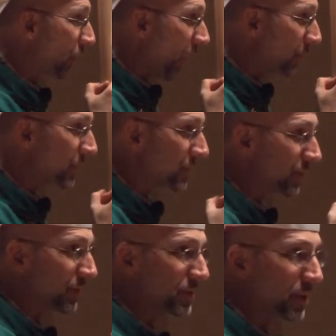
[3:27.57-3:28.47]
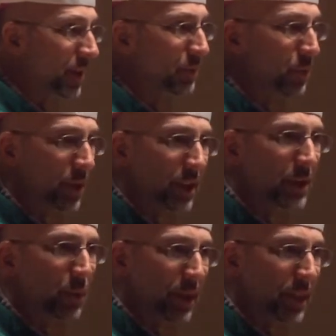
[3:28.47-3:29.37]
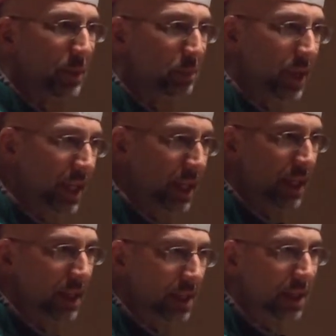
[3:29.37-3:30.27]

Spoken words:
promises and really what they mean,